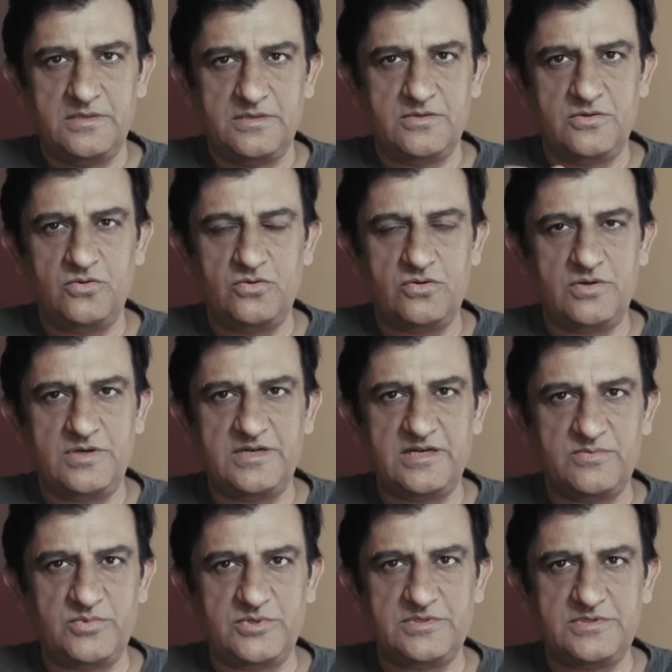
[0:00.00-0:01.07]
No
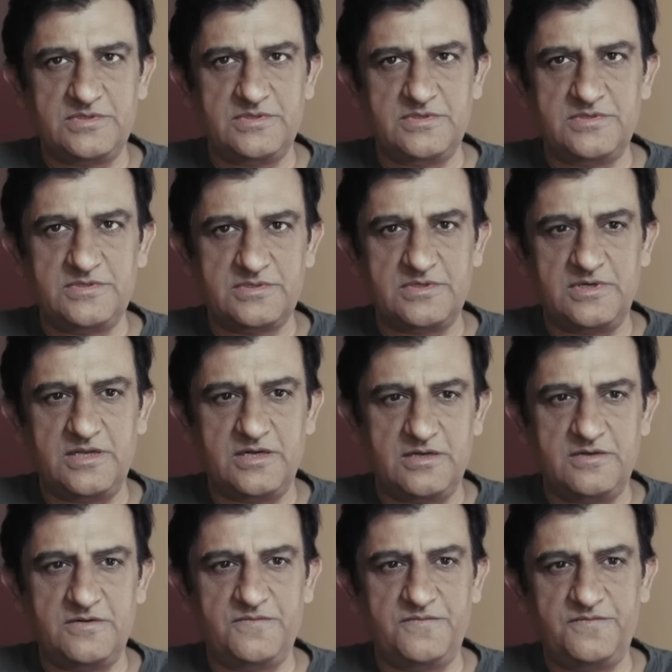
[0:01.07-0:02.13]
contact person's
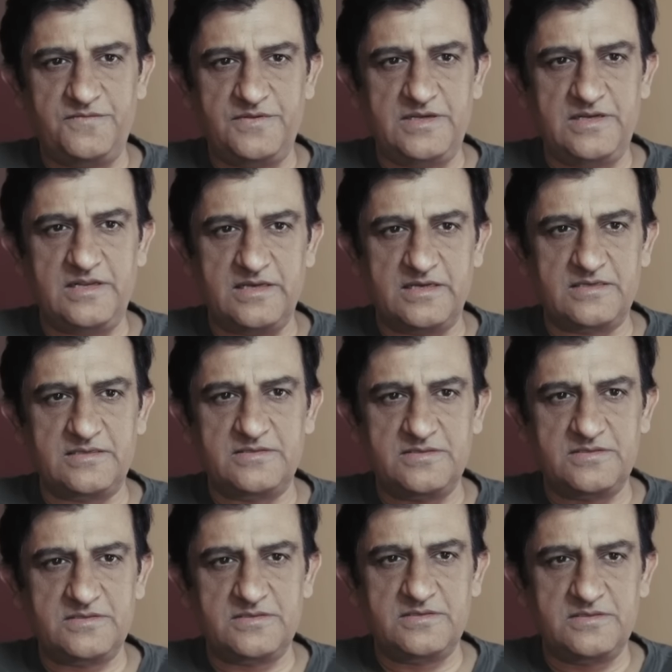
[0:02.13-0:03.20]
current feelings
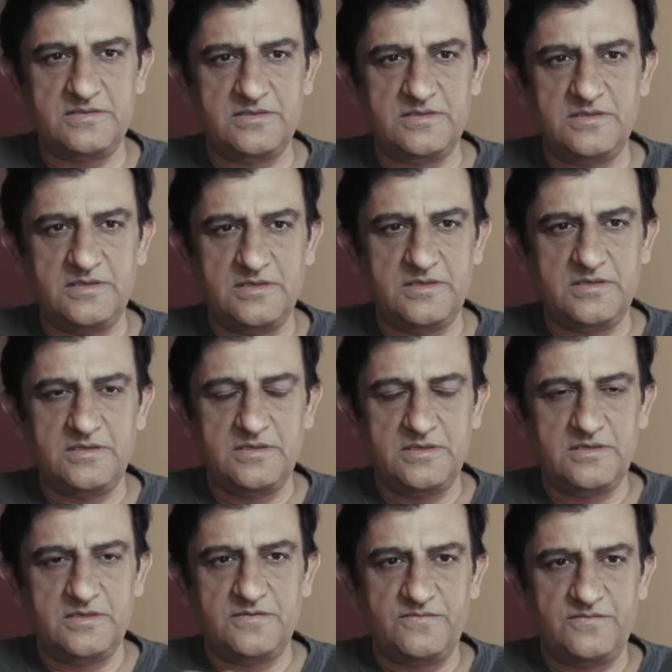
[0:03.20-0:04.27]

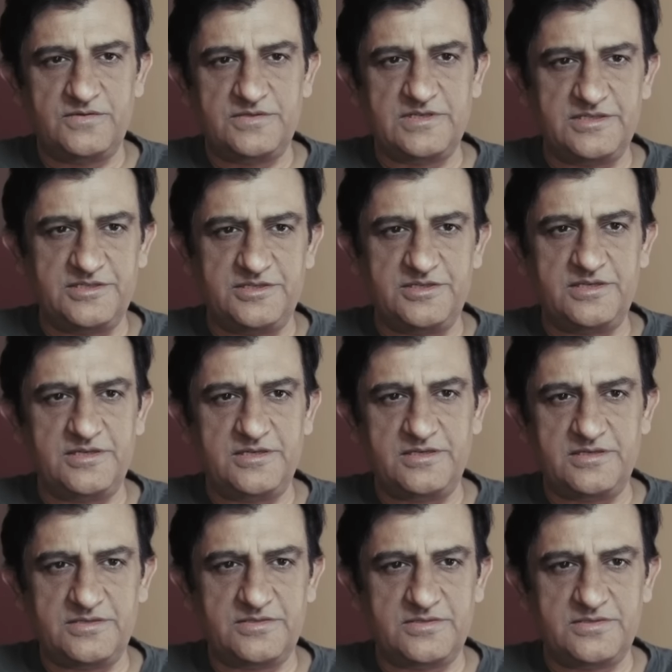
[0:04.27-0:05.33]
for
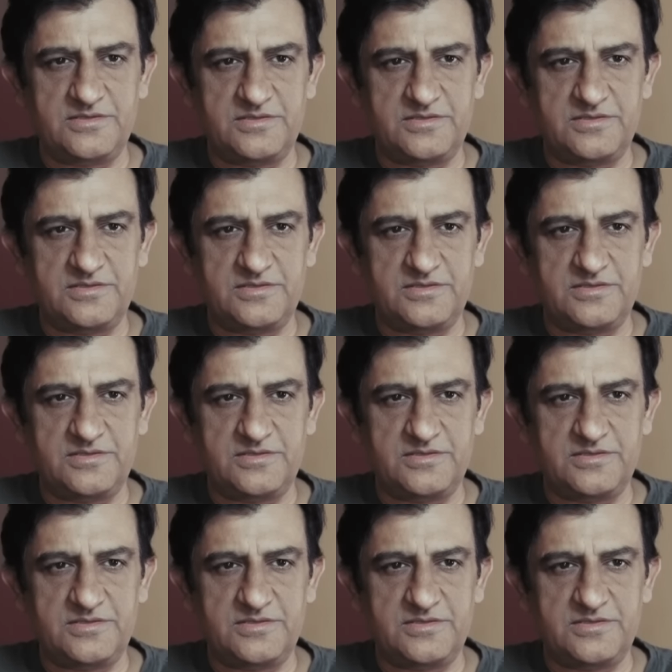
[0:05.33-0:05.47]
Sagittarius.